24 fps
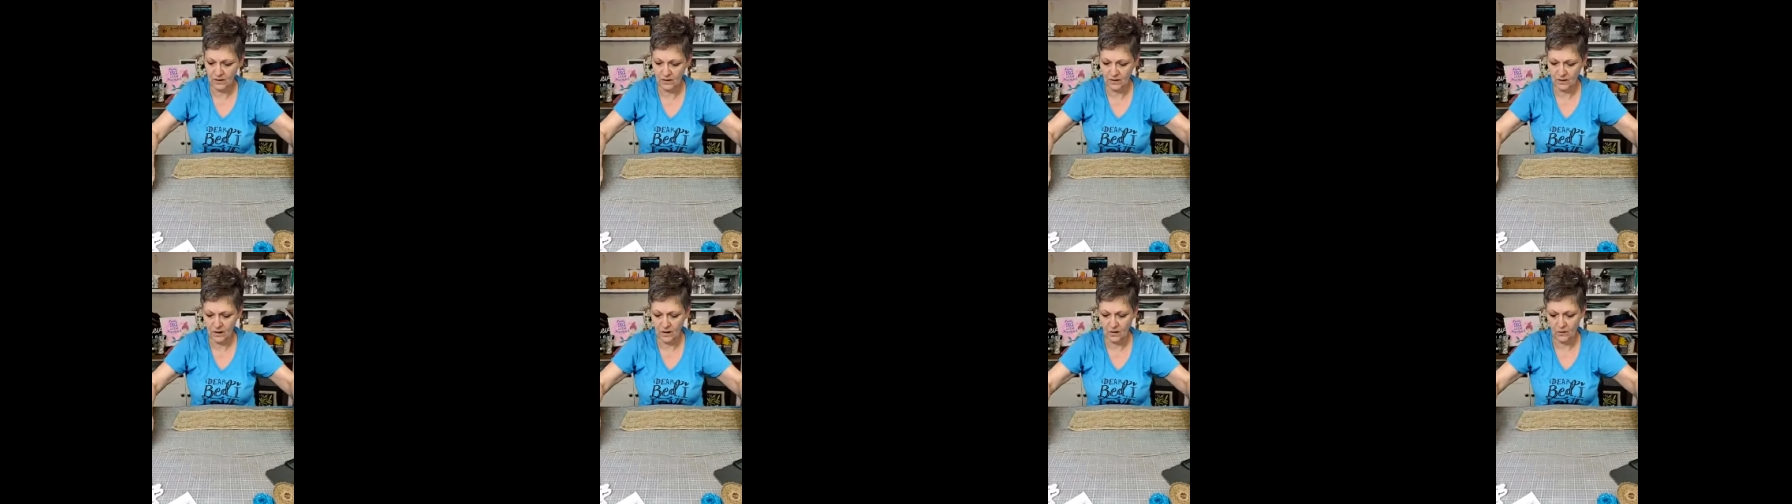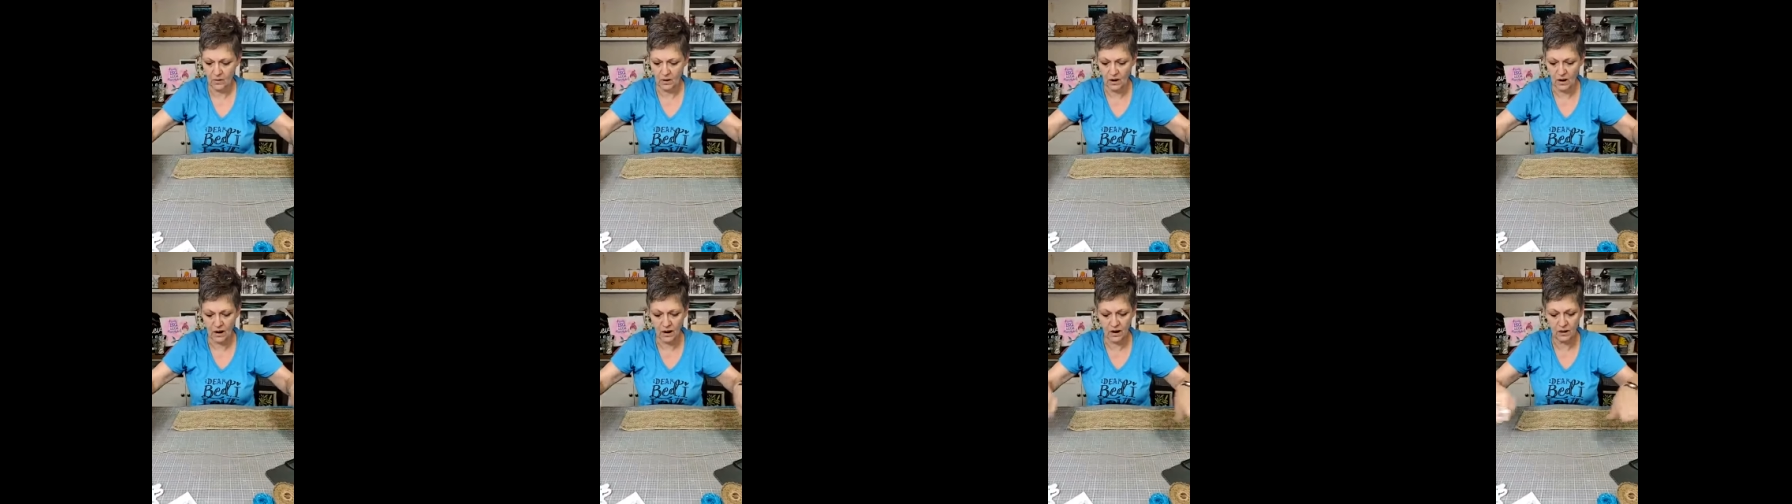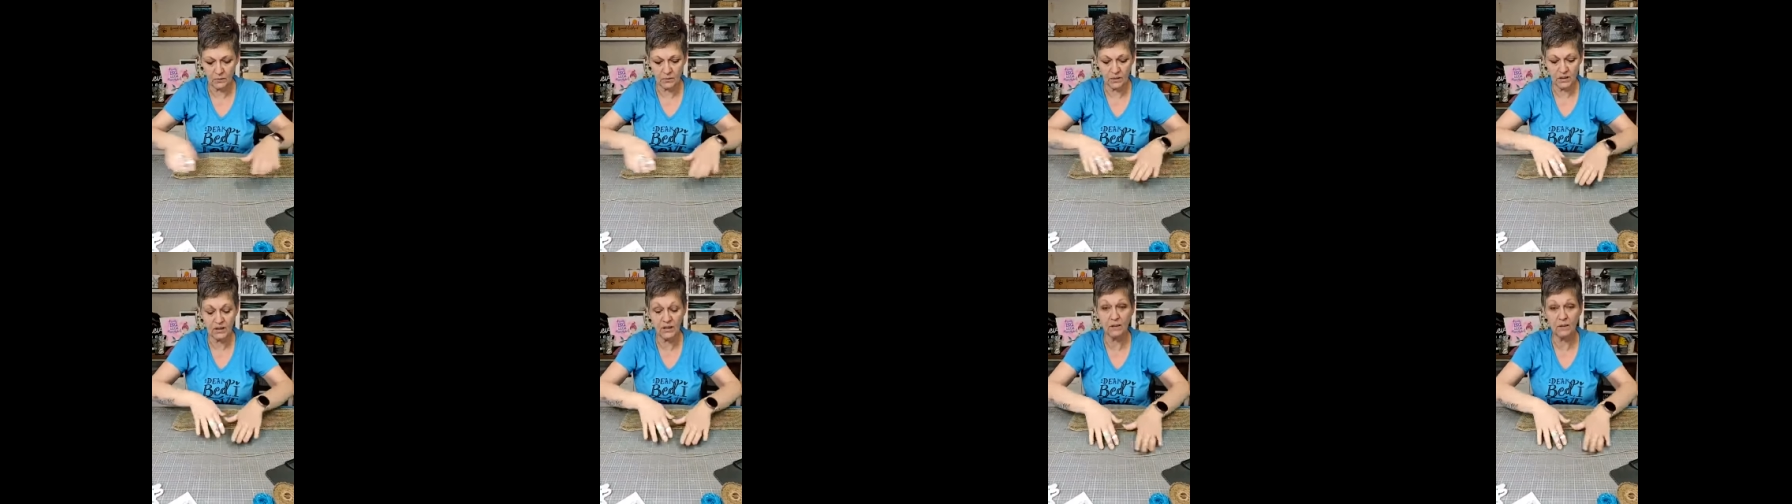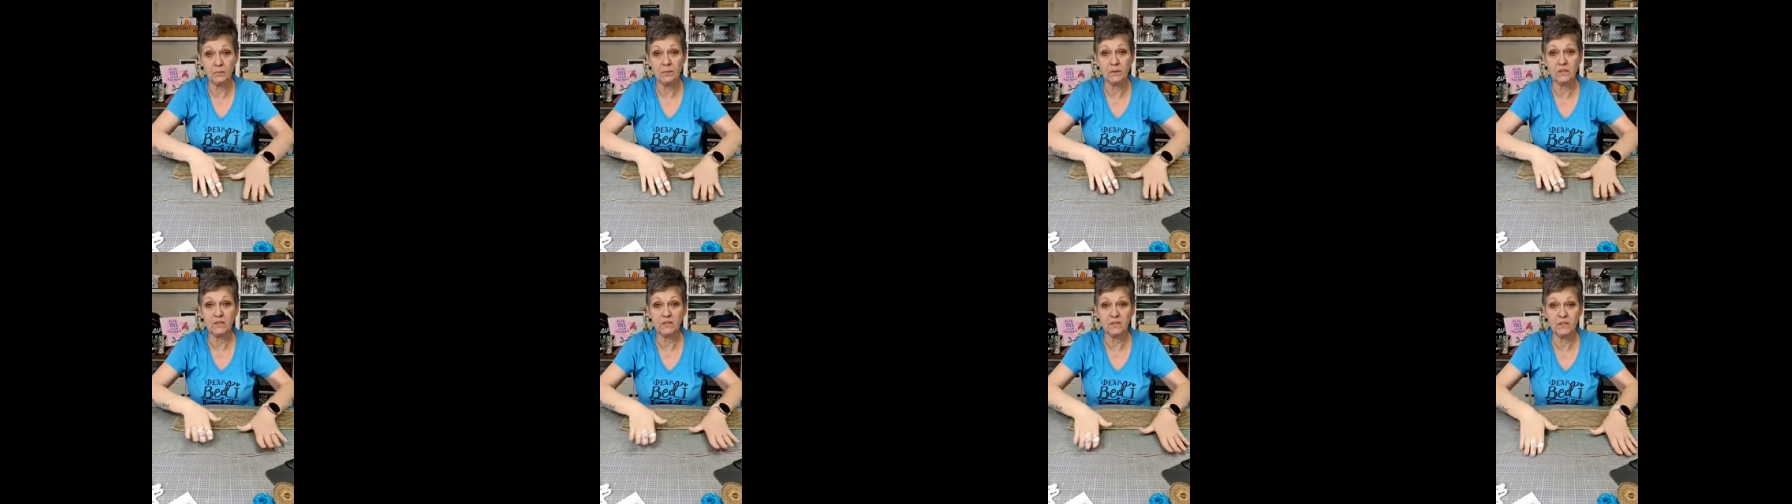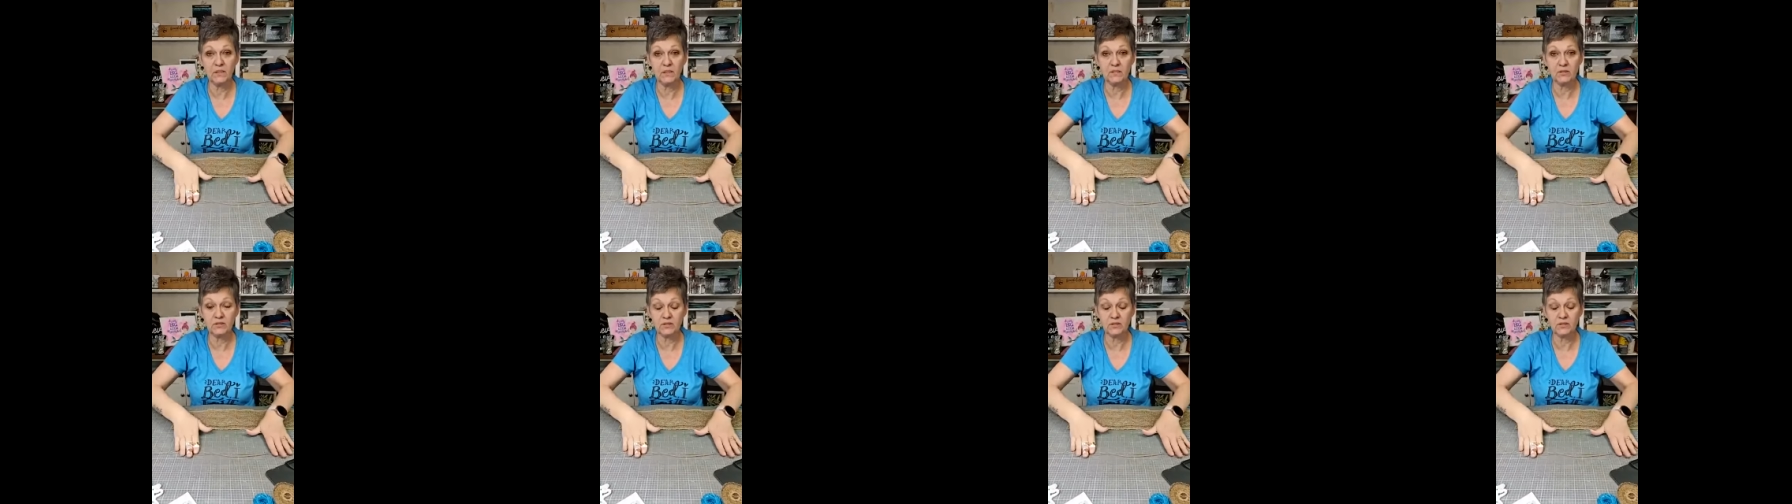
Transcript: Now I'm keeping these